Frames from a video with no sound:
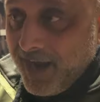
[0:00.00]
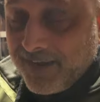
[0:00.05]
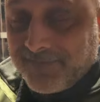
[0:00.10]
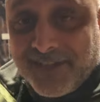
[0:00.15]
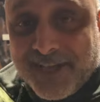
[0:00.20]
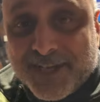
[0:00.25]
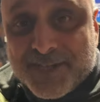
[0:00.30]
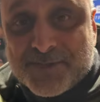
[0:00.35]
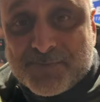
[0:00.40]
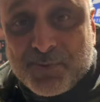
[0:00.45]
I
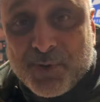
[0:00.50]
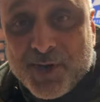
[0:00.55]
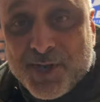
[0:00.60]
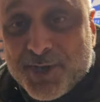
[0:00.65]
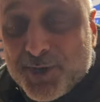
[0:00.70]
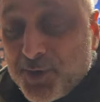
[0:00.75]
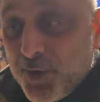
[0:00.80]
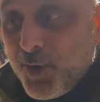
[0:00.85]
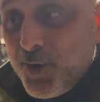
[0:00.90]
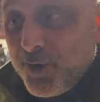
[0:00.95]
think it's pretty
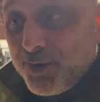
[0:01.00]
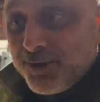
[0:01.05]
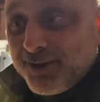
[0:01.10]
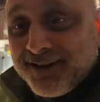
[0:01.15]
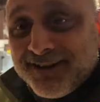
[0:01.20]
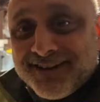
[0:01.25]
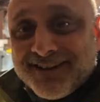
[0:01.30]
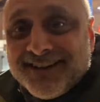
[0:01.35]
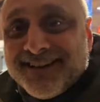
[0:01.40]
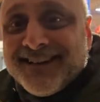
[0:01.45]
cool.
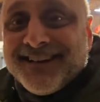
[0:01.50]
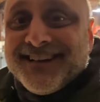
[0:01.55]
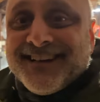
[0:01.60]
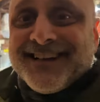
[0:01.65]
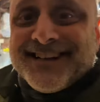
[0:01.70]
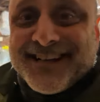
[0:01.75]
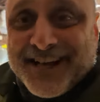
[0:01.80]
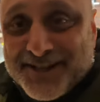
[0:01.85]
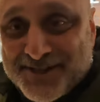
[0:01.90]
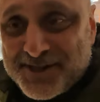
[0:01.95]

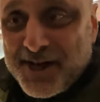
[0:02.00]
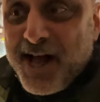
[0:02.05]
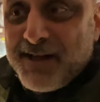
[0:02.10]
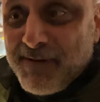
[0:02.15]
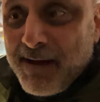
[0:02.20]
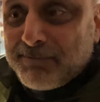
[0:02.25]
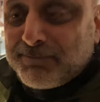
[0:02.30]
It solved my